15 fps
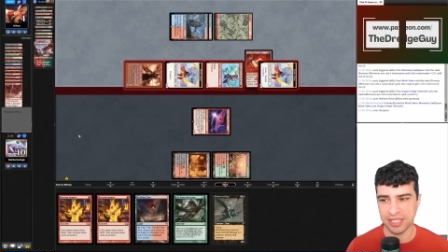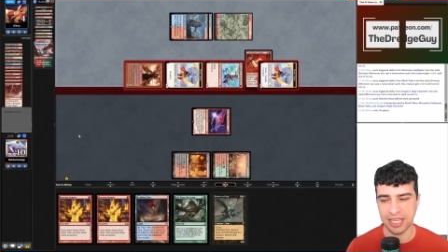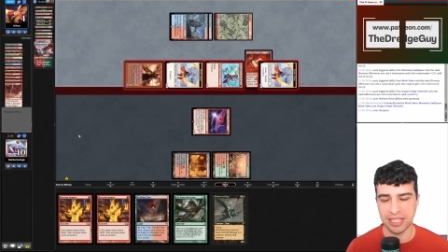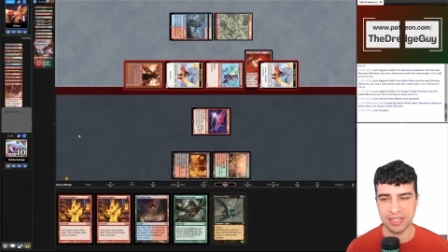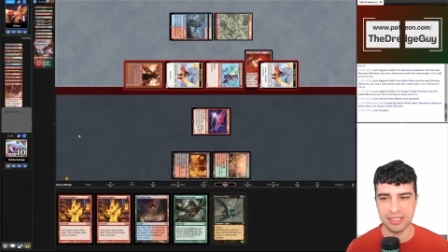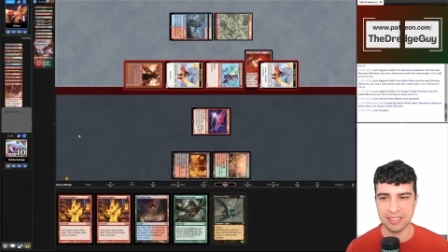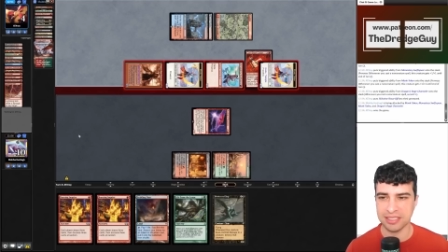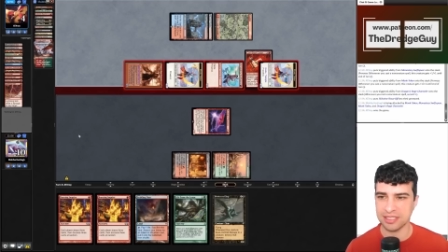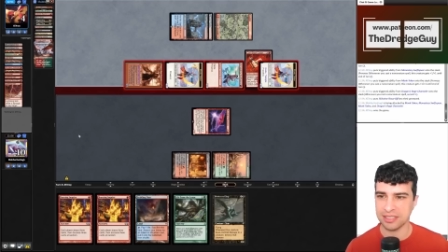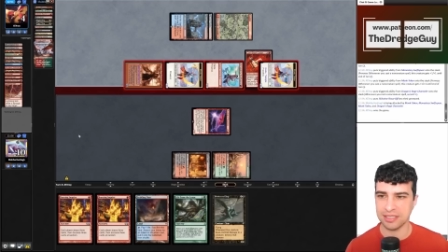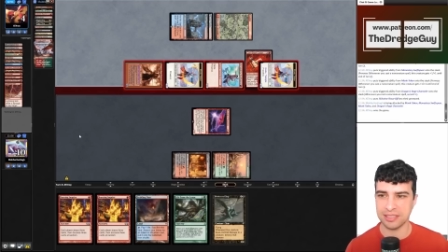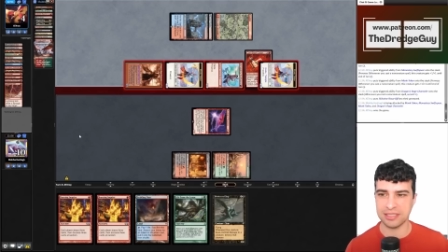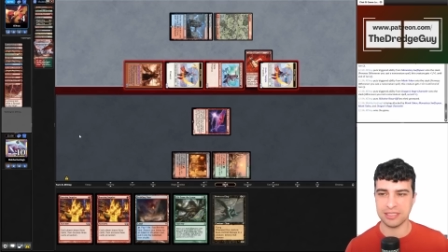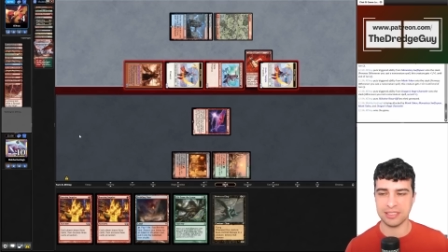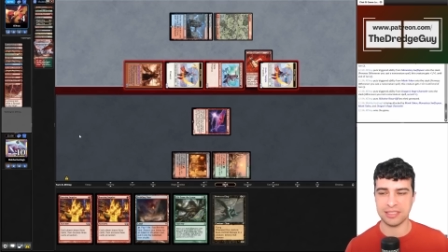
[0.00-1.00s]
Yeah, this
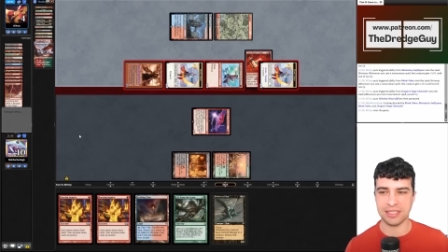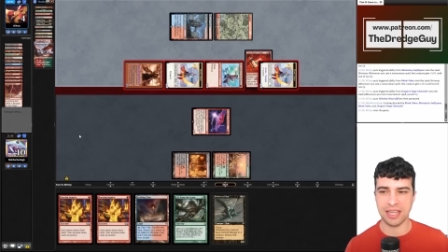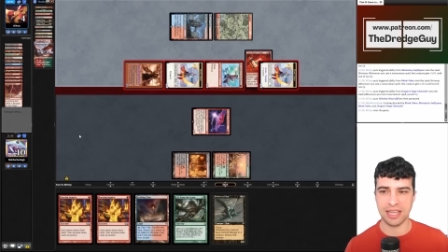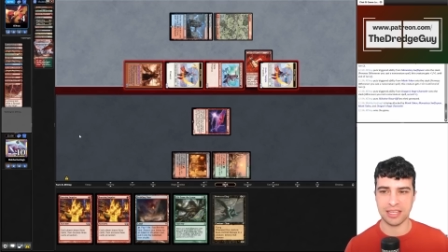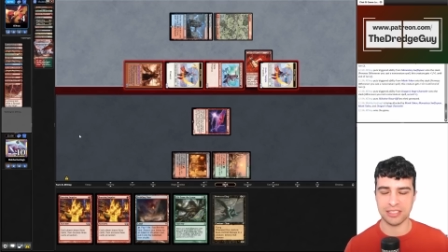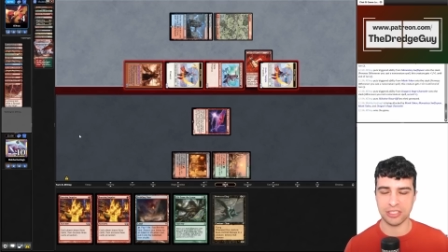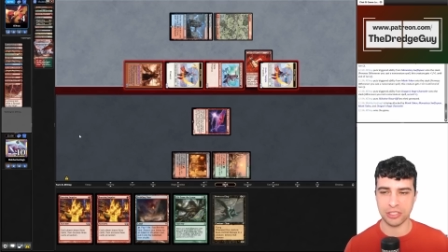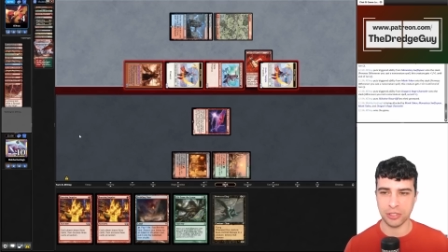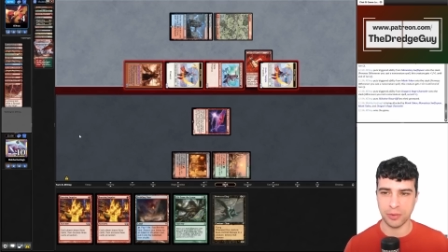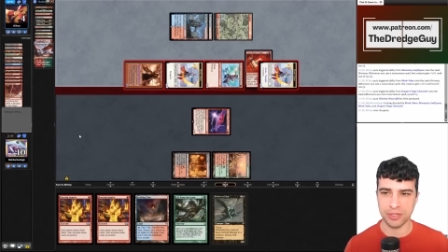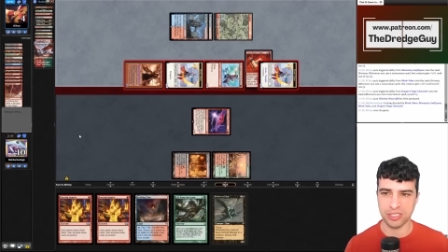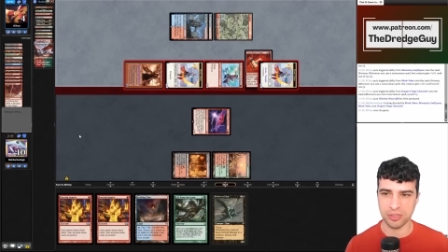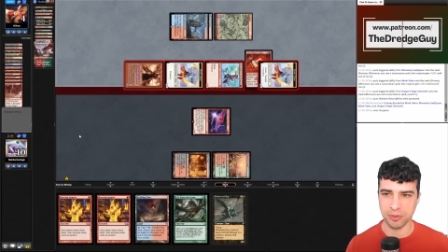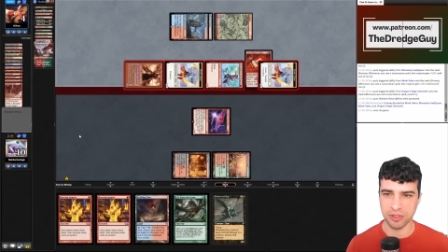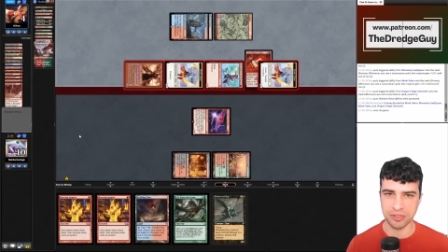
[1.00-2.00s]
deck is so
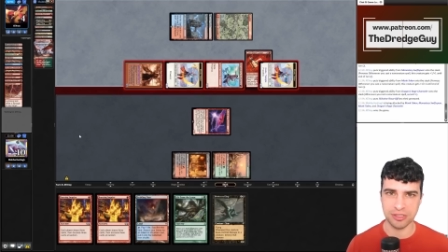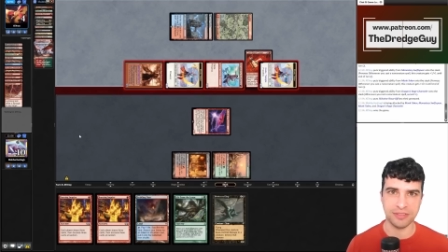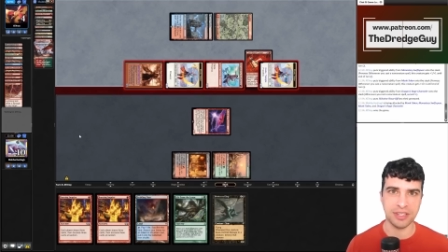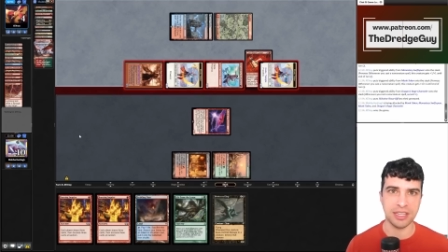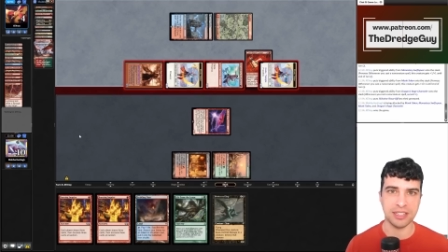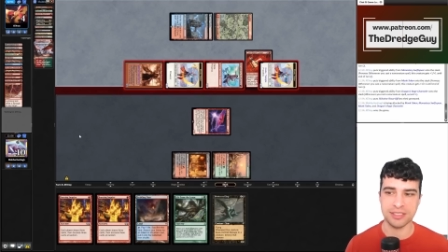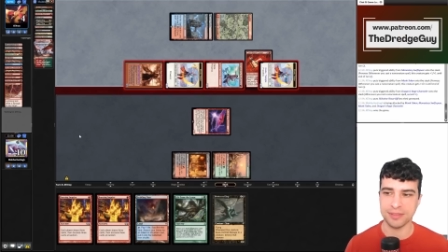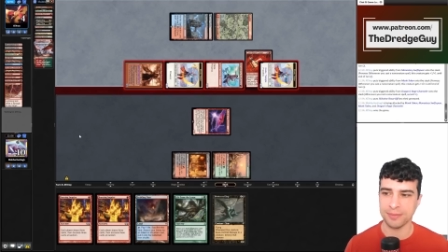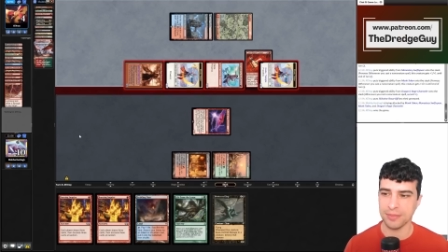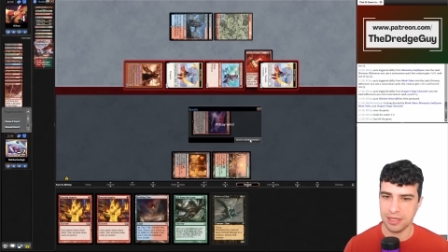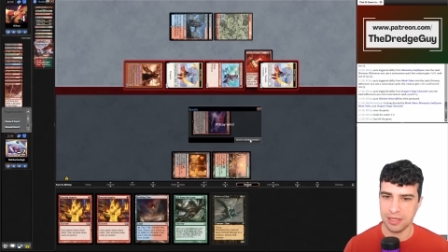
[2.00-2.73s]
explosive, guys.